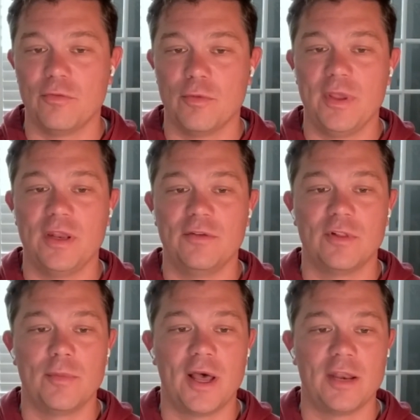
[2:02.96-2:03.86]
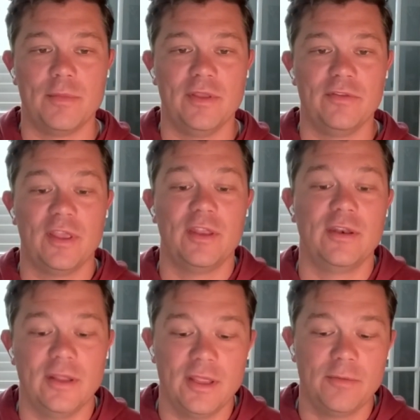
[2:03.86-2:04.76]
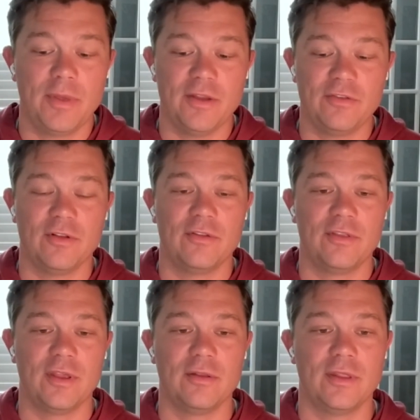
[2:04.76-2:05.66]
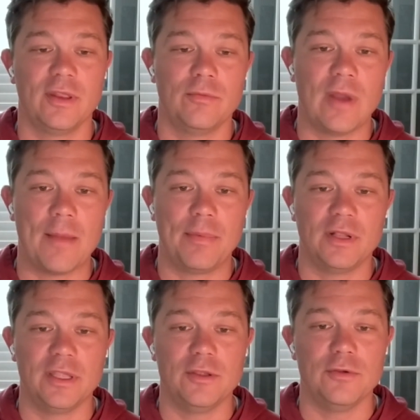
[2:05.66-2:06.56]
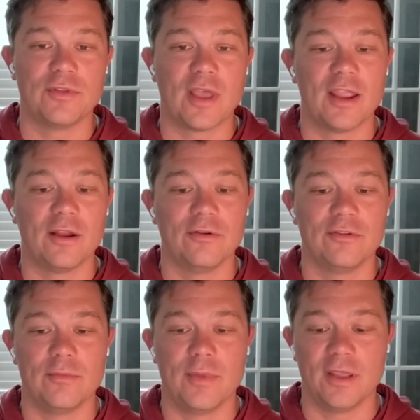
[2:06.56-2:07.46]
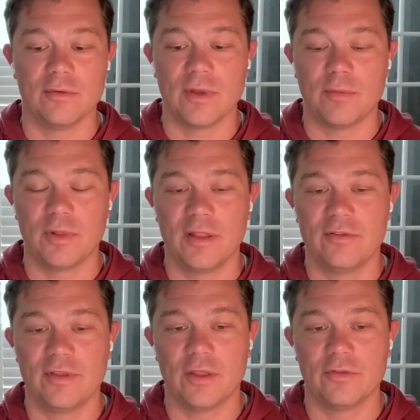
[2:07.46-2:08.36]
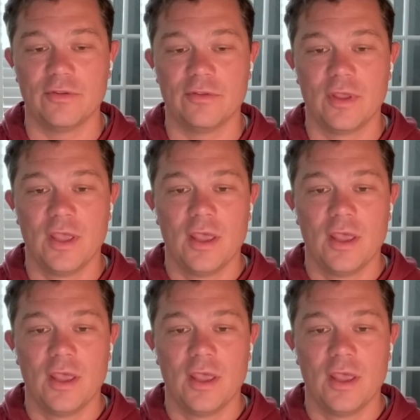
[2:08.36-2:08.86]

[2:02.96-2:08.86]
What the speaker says: repeated phlebotomies in patients that rapidly use iron to make red blood cells is